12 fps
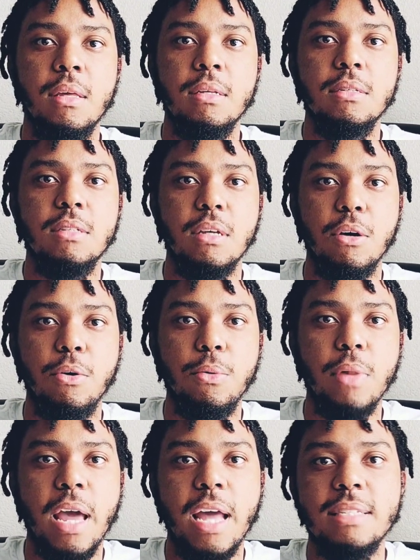So,
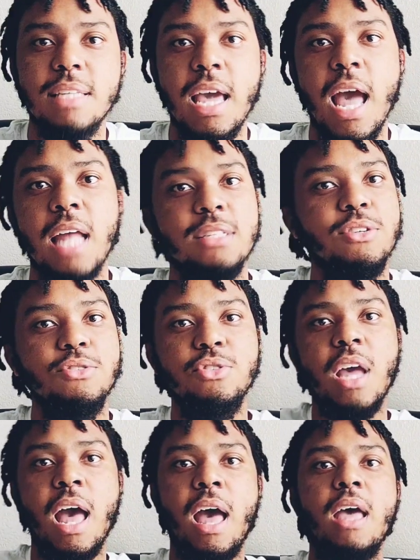like I say, I told you
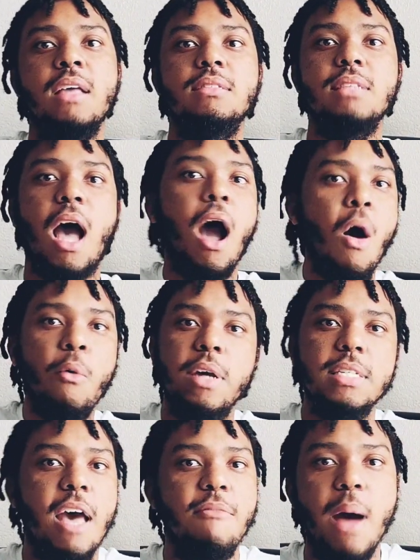guys, I always
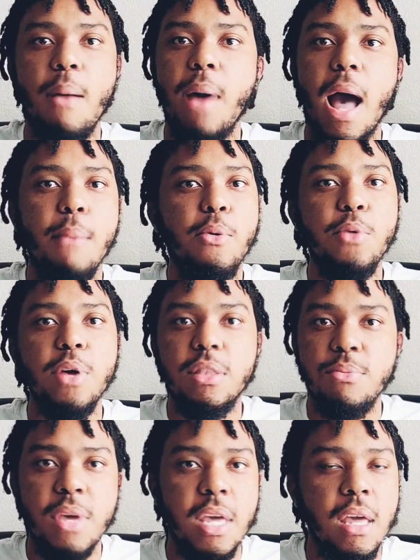have my Bible with
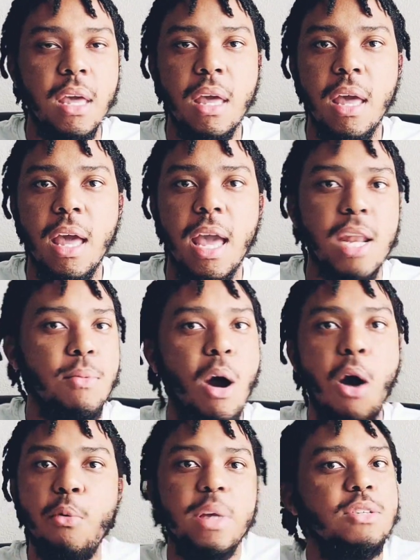me, and I'm
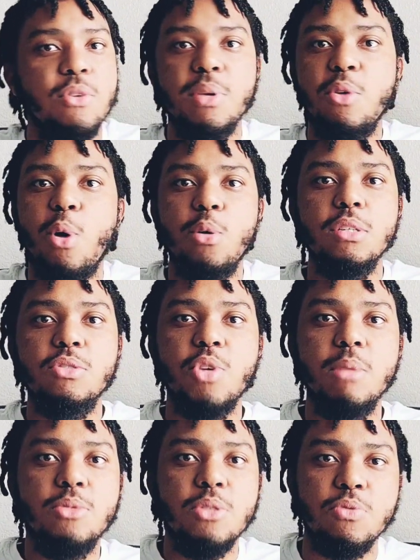always going to be quoting
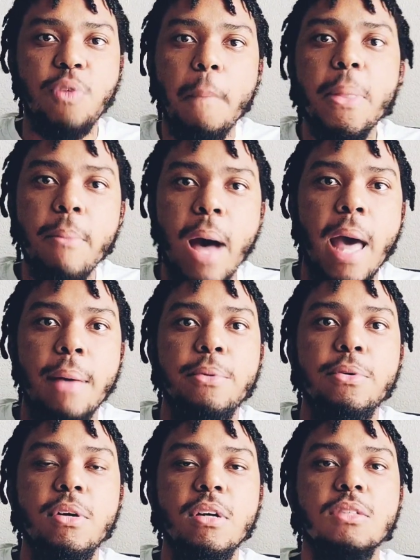scriptures from the
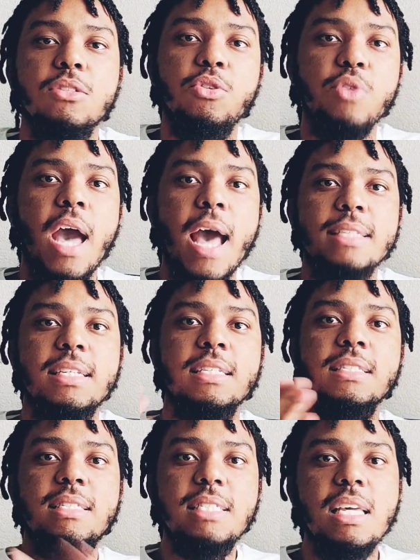Bible so you guys can
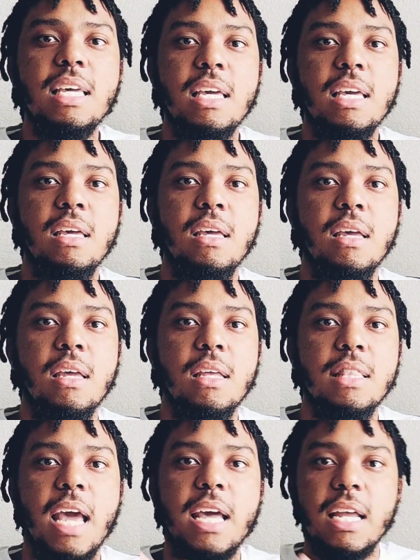see
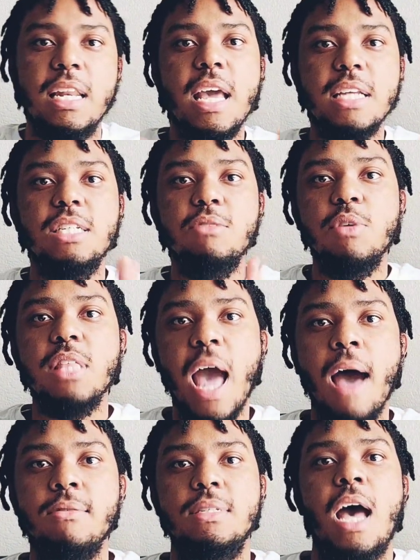that connection with
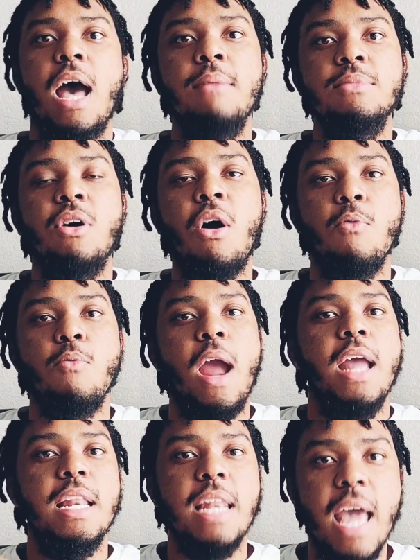how times are
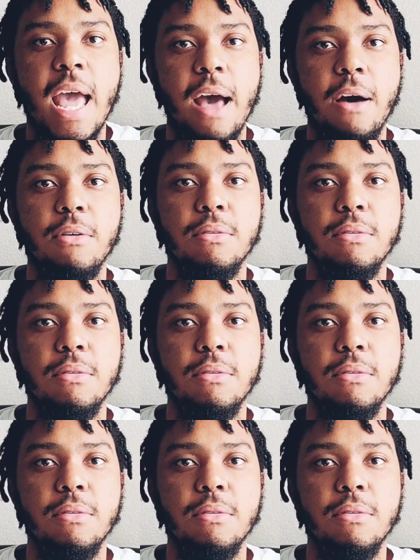right now.